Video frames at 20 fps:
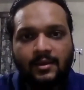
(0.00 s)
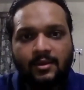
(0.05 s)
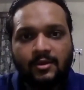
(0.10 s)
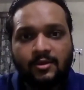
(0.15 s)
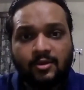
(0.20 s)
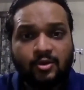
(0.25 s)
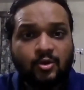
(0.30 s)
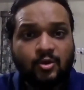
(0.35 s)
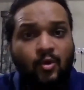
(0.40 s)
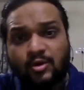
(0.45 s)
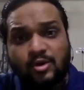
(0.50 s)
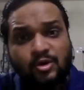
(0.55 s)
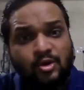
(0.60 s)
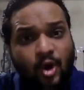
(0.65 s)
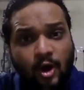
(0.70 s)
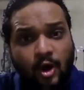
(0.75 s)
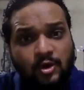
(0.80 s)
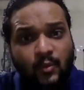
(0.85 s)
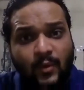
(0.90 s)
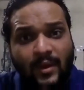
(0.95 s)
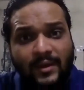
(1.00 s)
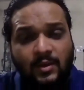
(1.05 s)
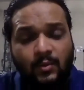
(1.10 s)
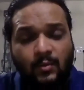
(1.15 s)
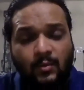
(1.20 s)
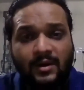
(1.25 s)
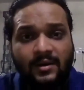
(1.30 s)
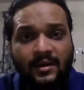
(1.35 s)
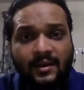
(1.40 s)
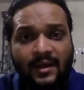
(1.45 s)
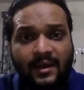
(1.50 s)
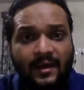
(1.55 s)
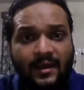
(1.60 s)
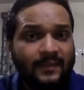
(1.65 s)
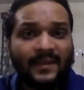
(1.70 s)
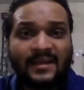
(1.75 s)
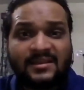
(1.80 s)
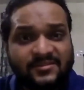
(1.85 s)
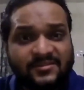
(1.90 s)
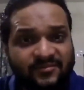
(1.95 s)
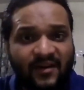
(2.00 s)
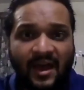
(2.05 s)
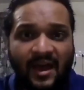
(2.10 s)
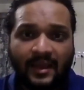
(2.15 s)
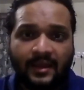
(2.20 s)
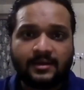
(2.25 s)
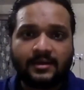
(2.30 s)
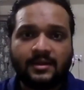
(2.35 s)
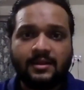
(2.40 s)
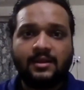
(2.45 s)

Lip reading: you don't want to talk to anyone, that's fine.